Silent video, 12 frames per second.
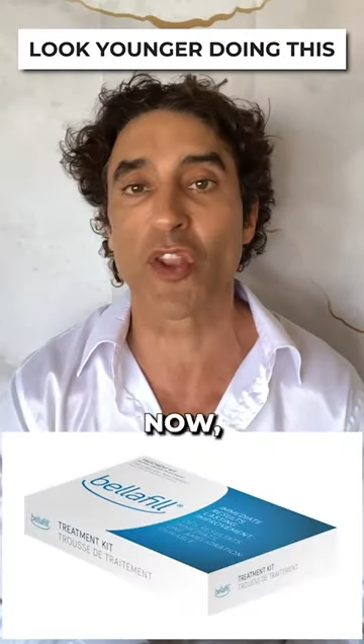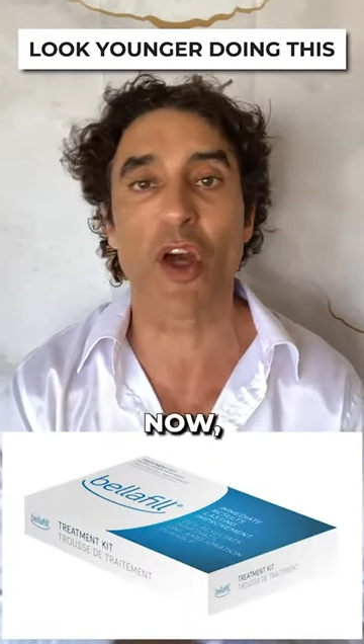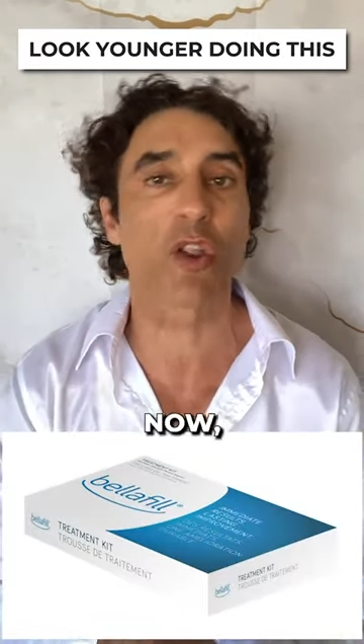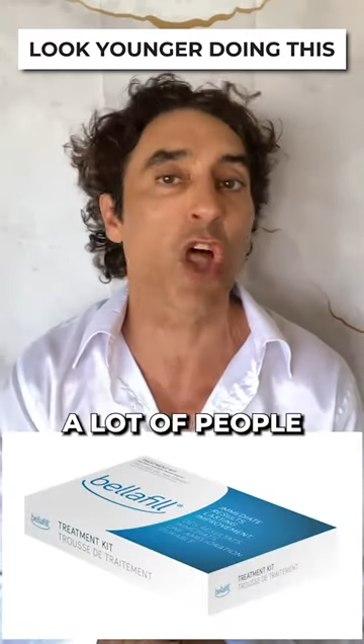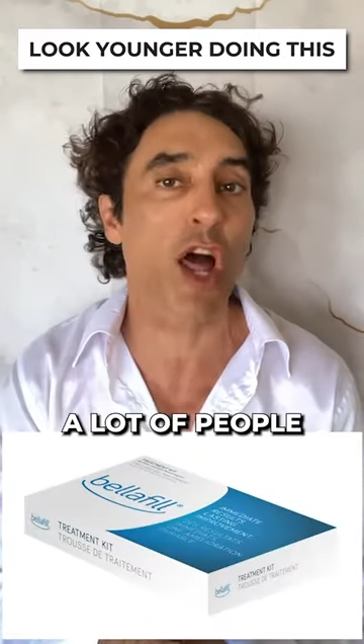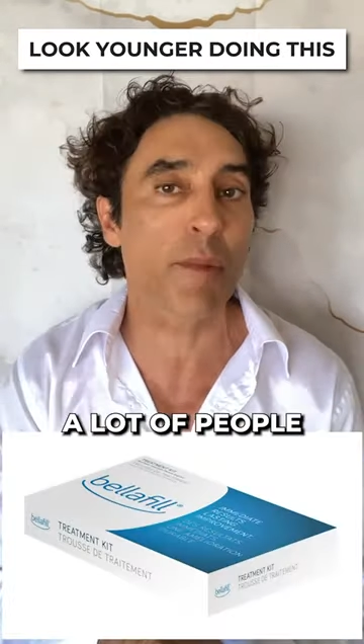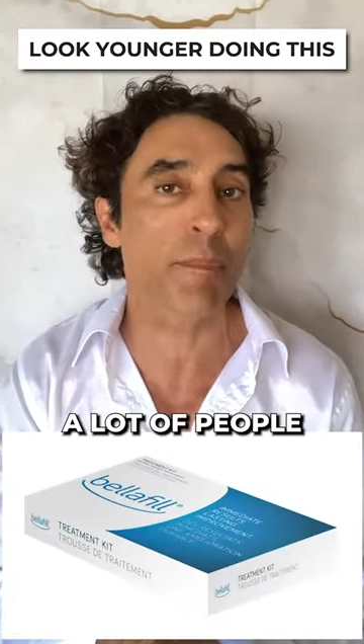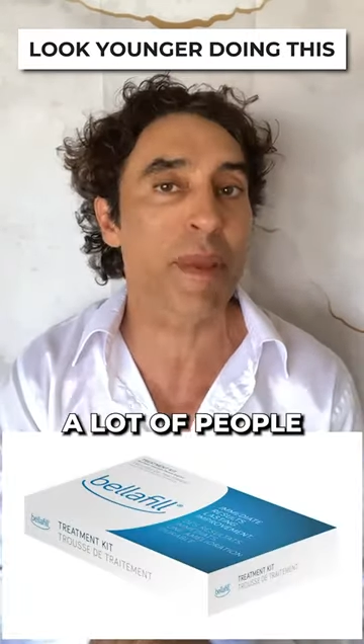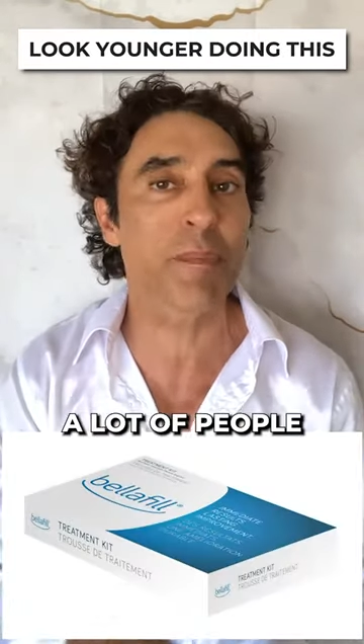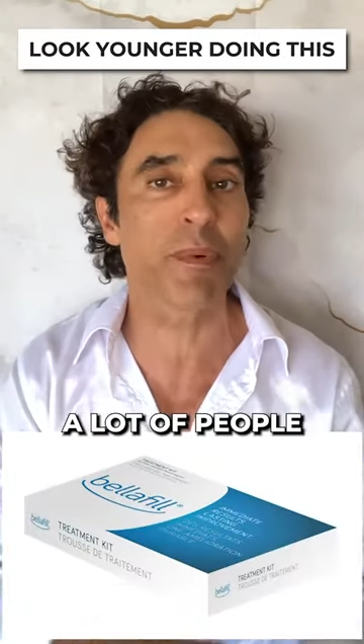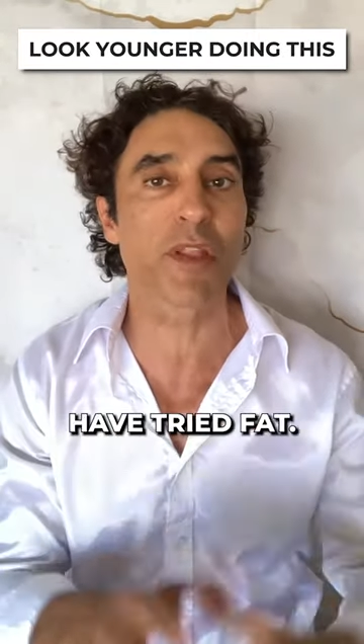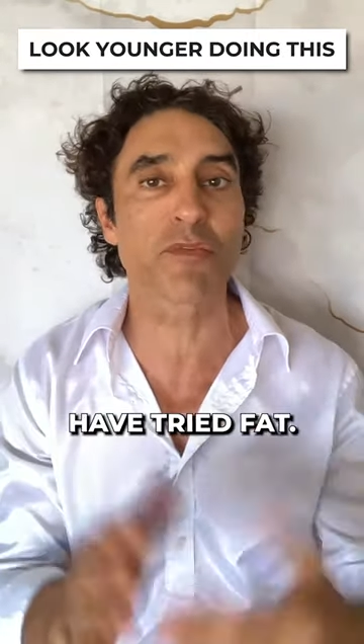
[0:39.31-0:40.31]
Now, a lot of
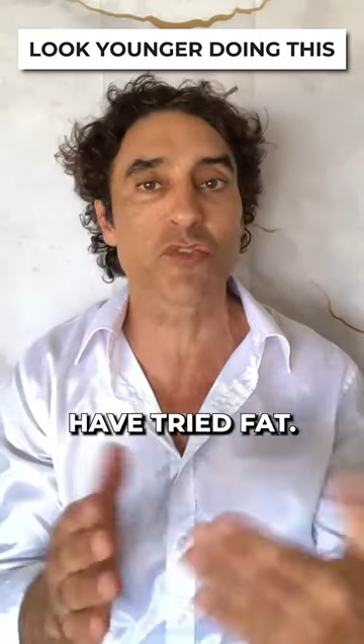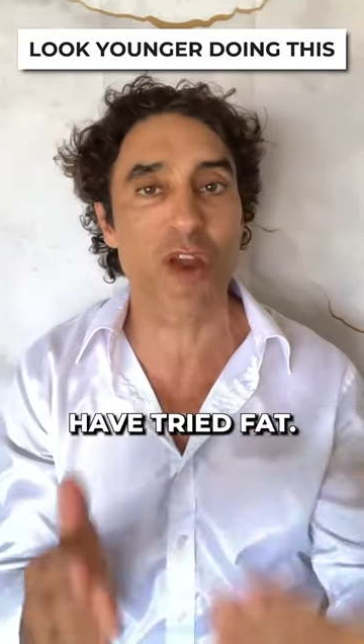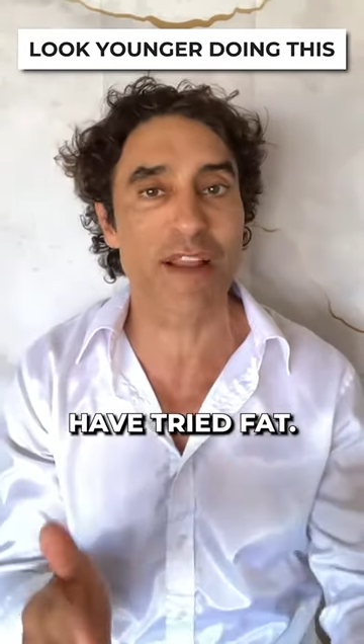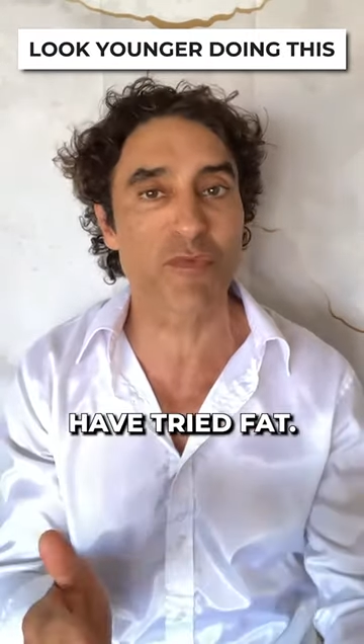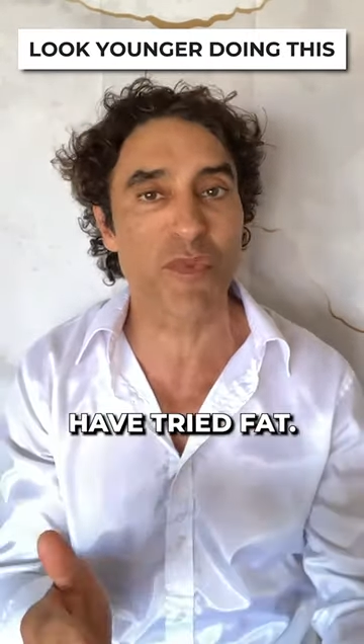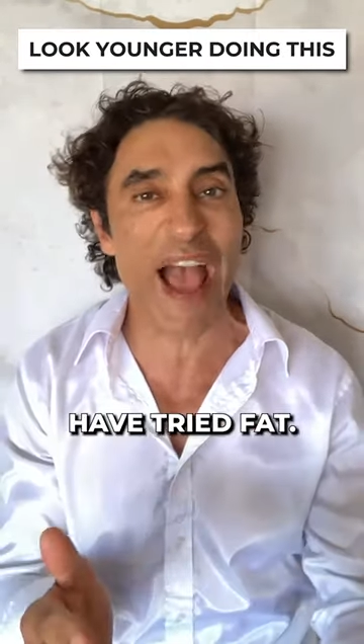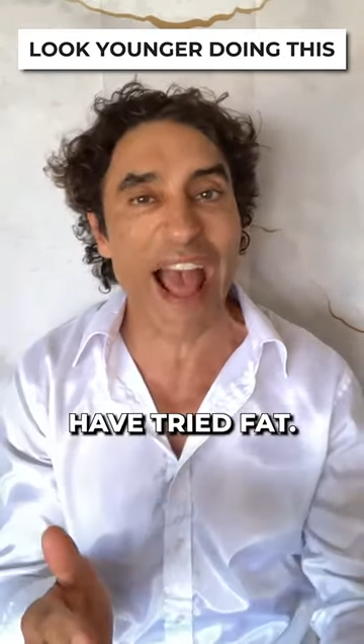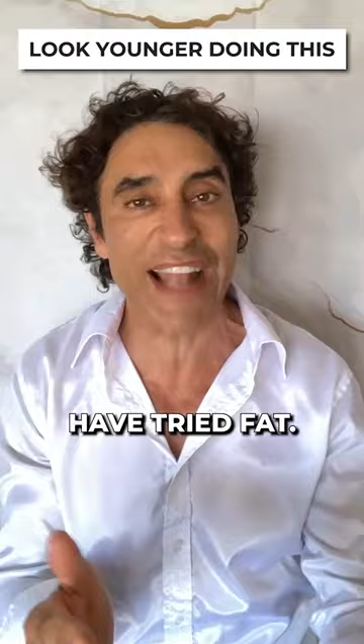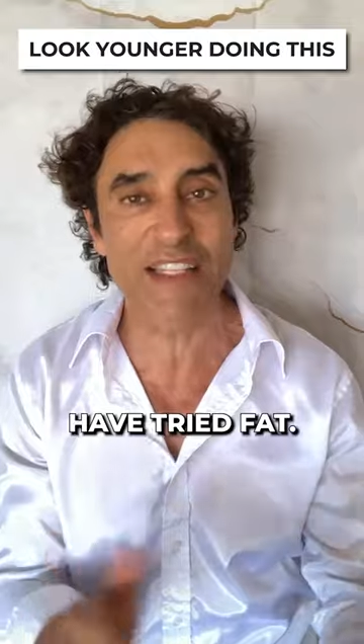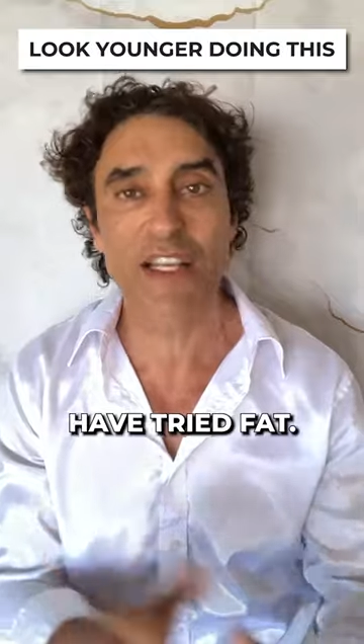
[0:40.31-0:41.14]
people have tried fat.